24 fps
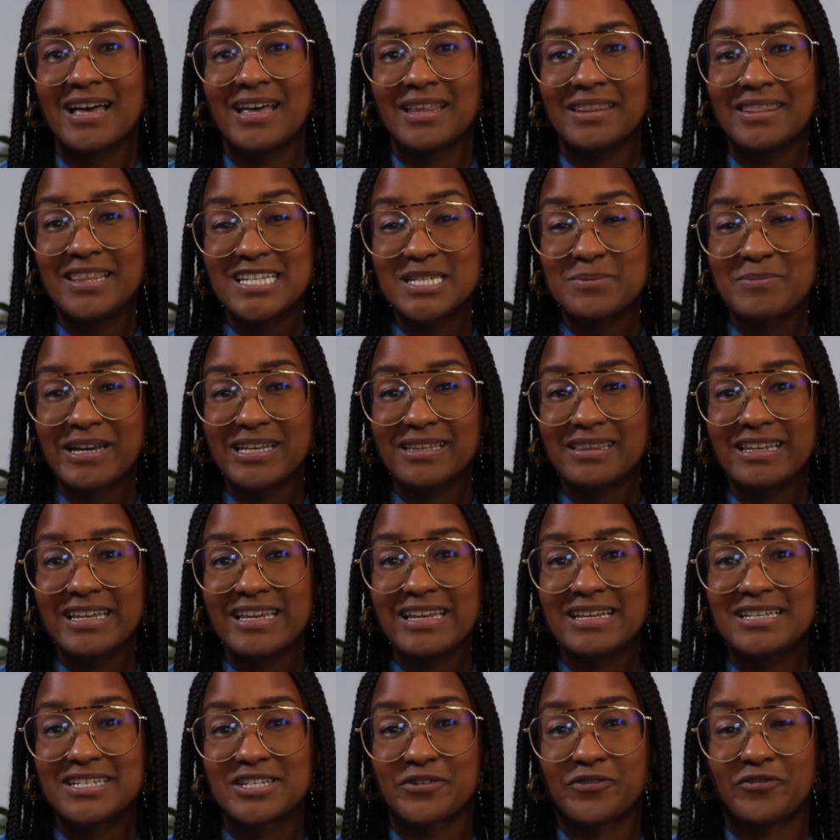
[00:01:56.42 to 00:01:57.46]
This might
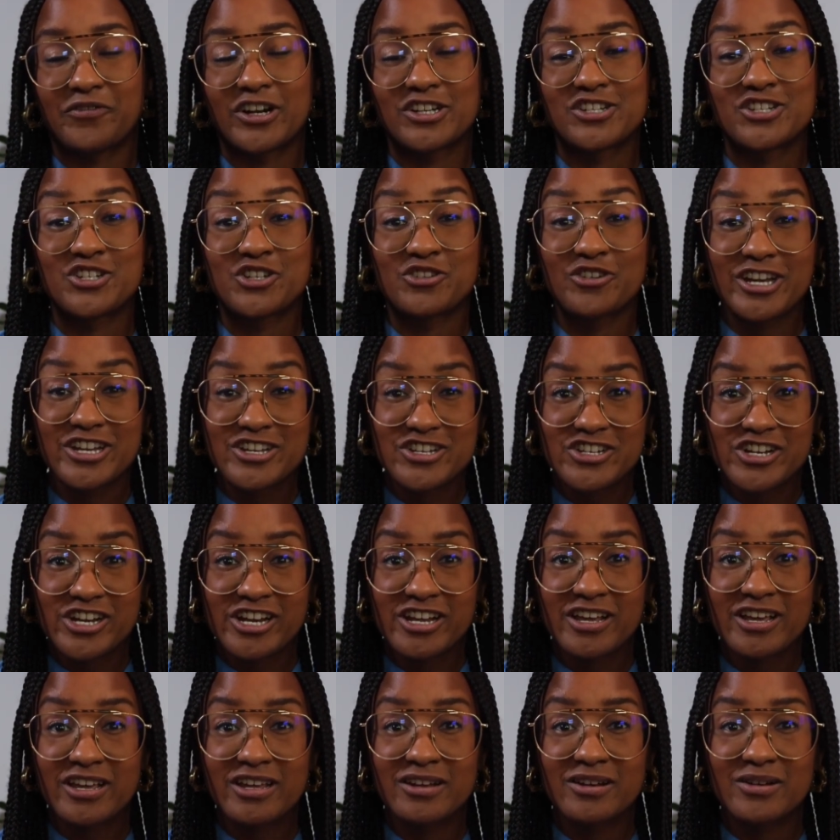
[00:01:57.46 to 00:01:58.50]
lead to
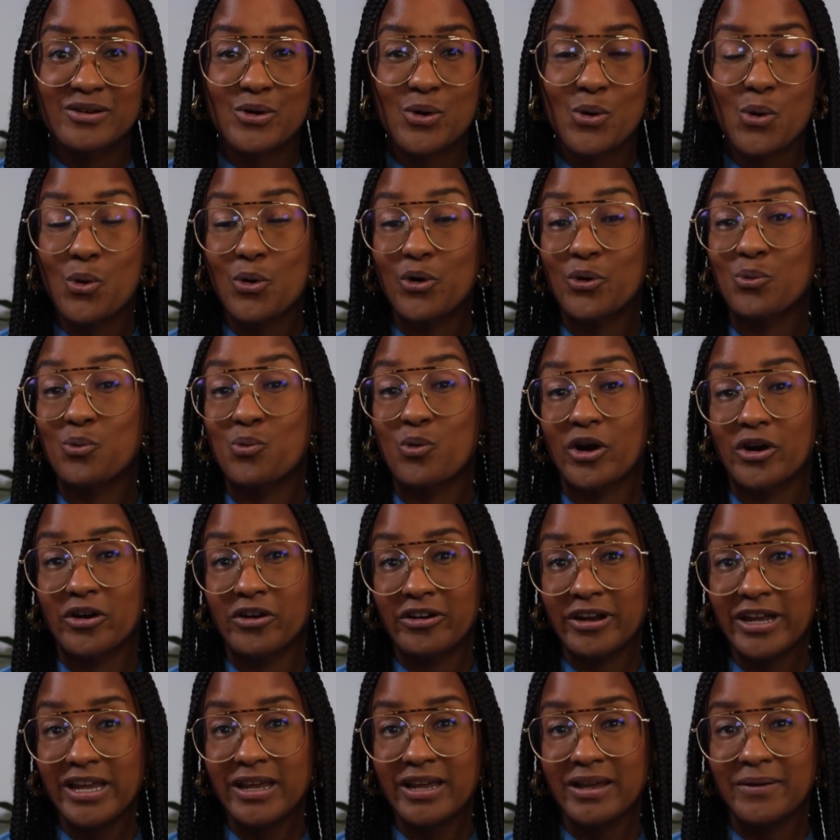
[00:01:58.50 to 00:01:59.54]
frustration or
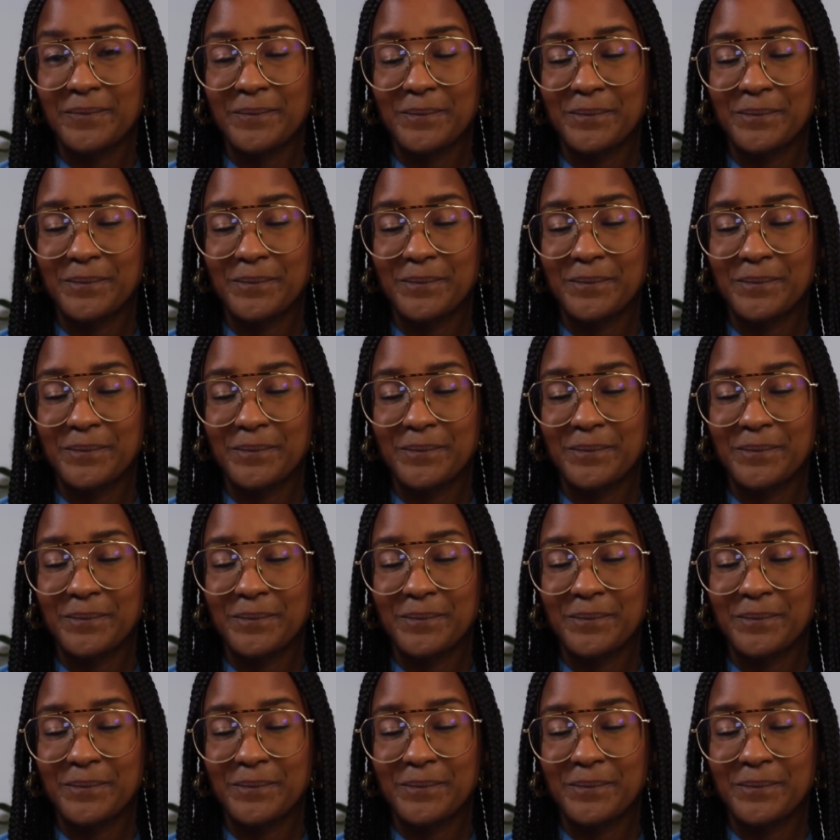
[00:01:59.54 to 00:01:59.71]
worry